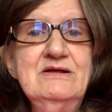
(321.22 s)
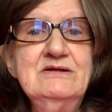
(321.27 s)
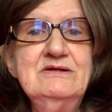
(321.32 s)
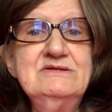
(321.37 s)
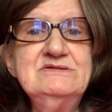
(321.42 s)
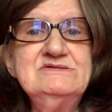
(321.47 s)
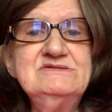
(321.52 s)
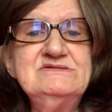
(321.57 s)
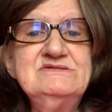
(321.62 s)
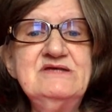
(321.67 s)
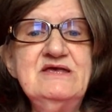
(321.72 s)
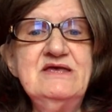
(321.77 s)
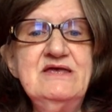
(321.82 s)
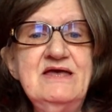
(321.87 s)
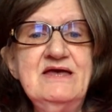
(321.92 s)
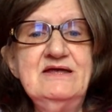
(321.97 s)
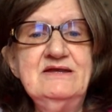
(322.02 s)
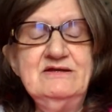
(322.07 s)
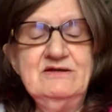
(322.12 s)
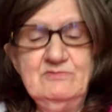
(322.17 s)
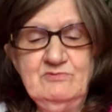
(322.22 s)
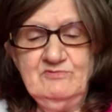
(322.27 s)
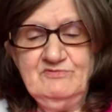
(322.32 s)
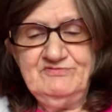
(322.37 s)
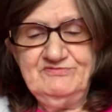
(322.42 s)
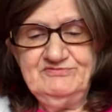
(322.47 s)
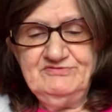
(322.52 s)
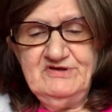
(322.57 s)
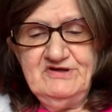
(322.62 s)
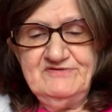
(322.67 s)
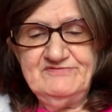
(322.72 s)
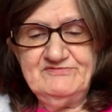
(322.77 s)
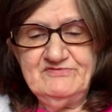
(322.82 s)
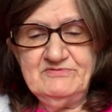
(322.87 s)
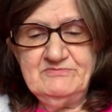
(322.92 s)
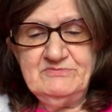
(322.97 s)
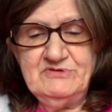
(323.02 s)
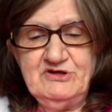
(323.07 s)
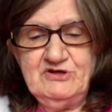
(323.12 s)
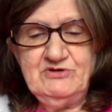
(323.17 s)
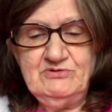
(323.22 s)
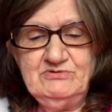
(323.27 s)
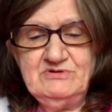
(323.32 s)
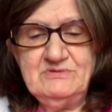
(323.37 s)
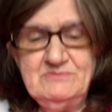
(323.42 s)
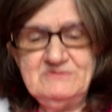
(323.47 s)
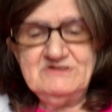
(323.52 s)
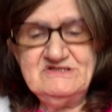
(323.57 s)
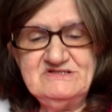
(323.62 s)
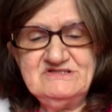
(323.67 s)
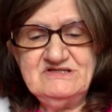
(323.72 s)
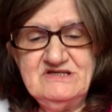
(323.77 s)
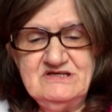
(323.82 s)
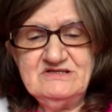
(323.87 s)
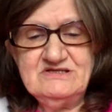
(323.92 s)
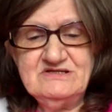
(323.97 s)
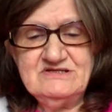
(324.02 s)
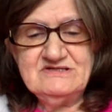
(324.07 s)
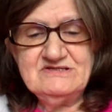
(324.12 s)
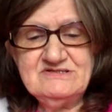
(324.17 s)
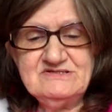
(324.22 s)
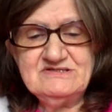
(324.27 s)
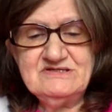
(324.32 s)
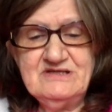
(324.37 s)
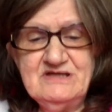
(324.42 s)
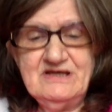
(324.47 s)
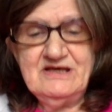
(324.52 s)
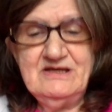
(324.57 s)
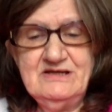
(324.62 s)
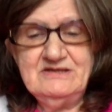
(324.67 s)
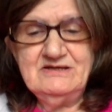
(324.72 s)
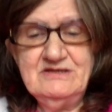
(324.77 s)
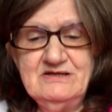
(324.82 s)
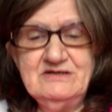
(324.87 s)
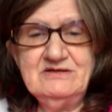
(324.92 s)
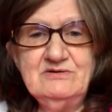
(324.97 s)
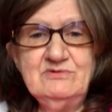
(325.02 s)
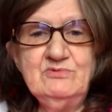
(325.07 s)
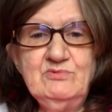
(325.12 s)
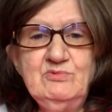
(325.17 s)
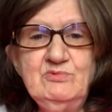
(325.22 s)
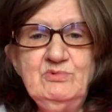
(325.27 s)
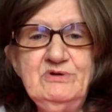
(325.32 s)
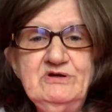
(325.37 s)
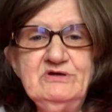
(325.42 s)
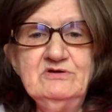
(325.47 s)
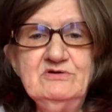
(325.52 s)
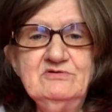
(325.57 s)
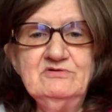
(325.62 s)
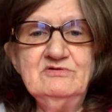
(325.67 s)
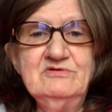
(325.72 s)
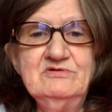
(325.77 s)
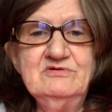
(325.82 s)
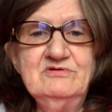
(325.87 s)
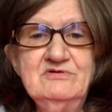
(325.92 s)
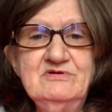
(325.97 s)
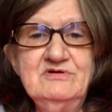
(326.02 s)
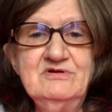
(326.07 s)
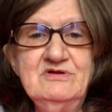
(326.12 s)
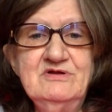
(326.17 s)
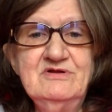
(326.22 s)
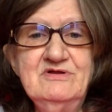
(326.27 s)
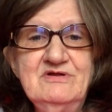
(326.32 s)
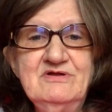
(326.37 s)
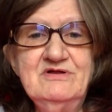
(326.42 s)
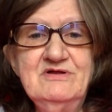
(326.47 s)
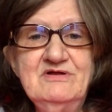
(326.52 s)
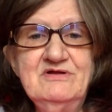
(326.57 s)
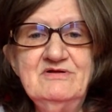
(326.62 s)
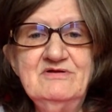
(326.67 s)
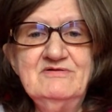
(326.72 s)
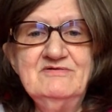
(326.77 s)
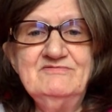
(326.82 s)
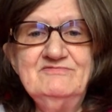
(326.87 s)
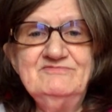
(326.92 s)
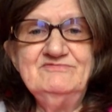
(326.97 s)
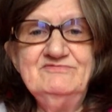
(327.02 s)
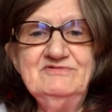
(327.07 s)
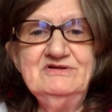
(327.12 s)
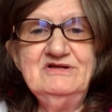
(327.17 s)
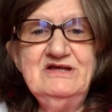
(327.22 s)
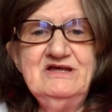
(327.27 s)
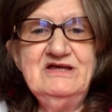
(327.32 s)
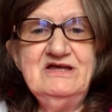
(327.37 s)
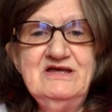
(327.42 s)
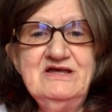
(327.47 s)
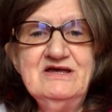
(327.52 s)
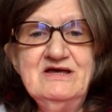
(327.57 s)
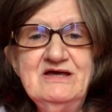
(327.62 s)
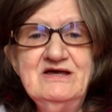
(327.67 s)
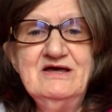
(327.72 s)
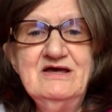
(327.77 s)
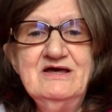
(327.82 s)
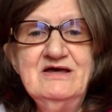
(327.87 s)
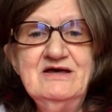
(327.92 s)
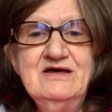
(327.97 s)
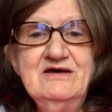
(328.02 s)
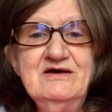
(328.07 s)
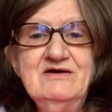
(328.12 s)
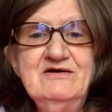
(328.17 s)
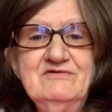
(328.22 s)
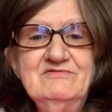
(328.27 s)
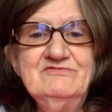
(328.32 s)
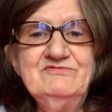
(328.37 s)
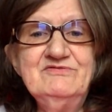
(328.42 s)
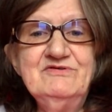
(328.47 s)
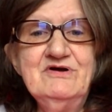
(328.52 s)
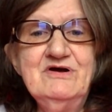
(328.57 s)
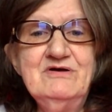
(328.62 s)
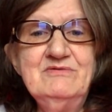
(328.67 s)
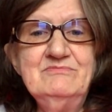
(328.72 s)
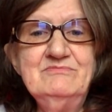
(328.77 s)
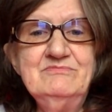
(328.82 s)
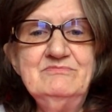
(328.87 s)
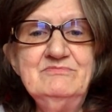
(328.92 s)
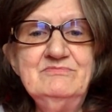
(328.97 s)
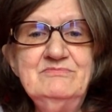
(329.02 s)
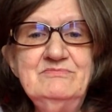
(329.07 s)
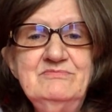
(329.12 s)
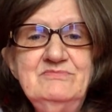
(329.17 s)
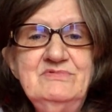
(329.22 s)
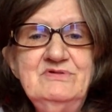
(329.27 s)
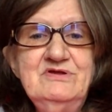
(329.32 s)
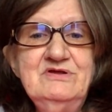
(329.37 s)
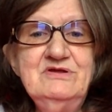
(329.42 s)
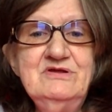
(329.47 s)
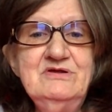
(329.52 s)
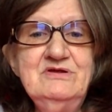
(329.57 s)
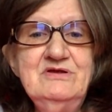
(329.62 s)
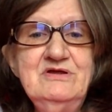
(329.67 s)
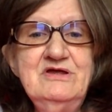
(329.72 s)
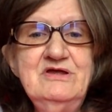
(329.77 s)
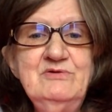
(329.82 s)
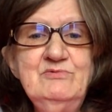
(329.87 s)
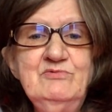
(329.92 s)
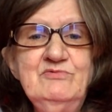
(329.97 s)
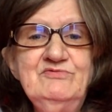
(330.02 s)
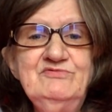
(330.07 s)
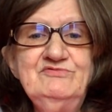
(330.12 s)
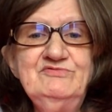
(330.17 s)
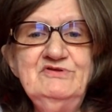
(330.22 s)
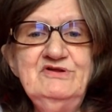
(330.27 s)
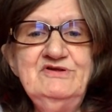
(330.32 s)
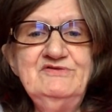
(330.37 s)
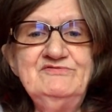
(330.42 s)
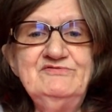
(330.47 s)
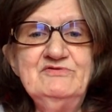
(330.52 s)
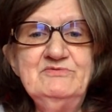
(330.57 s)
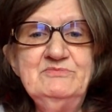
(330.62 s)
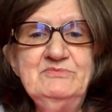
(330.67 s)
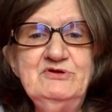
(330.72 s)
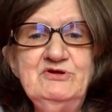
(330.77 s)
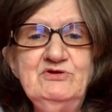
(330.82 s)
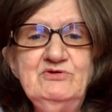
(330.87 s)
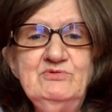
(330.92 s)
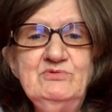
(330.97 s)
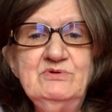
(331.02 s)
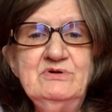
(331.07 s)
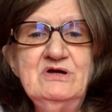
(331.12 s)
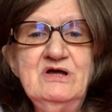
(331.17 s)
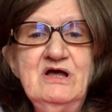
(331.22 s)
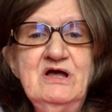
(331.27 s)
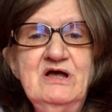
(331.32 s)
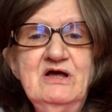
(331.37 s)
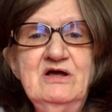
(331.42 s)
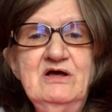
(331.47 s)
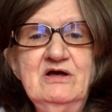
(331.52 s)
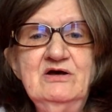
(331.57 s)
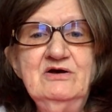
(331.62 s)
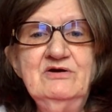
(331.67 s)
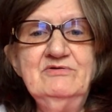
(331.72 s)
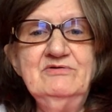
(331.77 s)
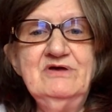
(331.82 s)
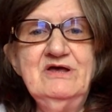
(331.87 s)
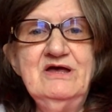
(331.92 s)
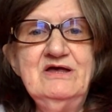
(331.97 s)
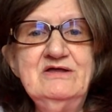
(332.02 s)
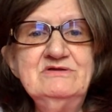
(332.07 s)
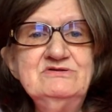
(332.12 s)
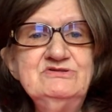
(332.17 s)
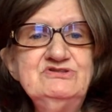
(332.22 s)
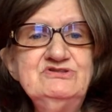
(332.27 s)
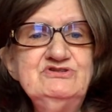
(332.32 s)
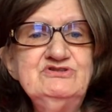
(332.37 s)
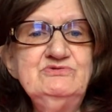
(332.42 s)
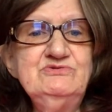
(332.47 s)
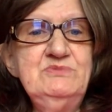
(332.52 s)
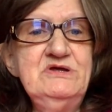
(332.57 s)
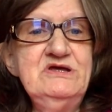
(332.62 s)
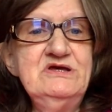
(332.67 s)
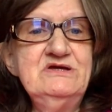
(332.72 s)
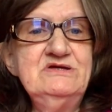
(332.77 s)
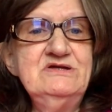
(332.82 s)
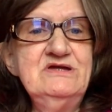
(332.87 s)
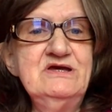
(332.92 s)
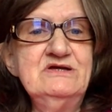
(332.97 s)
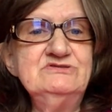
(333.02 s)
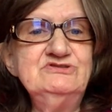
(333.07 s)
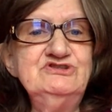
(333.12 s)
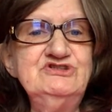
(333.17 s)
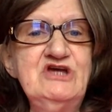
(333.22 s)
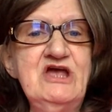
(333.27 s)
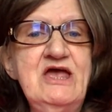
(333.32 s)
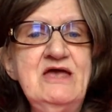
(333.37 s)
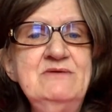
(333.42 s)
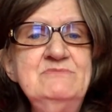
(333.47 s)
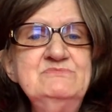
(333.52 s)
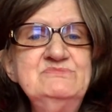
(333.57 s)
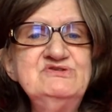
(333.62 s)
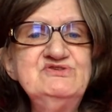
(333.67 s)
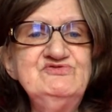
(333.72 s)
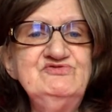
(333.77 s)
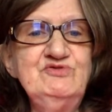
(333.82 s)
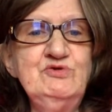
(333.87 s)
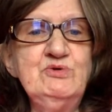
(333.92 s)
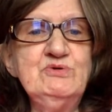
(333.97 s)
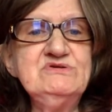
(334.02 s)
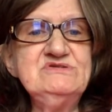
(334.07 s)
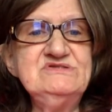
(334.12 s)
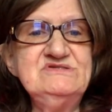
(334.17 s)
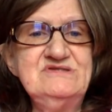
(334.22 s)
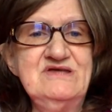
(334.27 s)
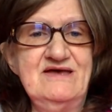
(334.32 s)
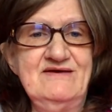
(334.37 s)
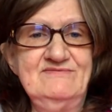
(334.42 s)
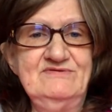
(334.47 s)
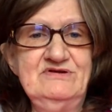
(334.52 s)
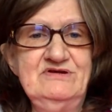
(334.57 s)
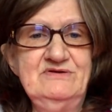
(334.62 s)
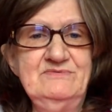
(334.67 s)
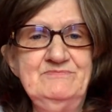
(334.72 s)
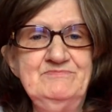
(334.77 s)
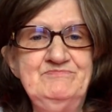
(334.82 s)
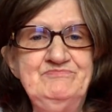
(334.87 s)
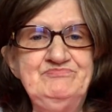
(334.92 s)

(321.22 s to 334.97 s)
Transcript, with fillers: let's see, and it will flee from you. Let me see this. And it will flee from, he will flee from you. Okay, this should be it. Yeah, James 4 7.